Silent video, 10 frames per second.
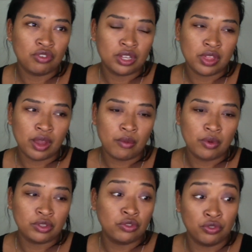feel that,
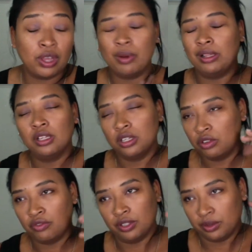to feel, well,
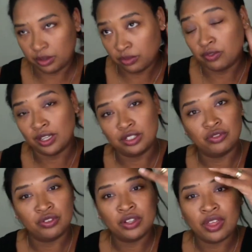not feel, but to find to
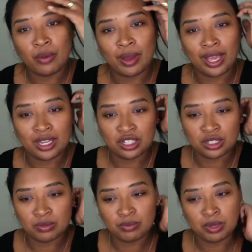feel that way, and
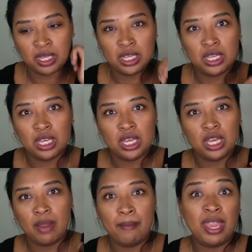just be
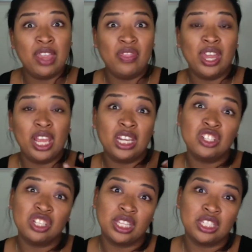in that energy,
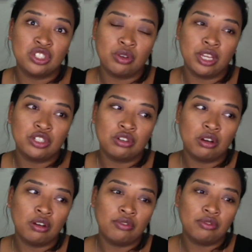in that situation
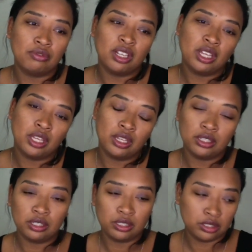of,
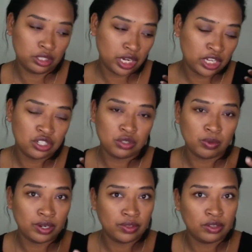today's just
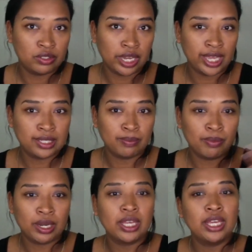one of those days,
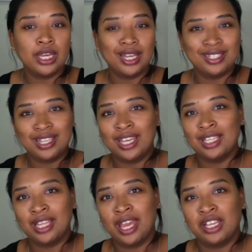but taking
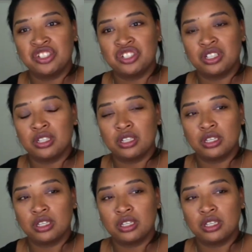the action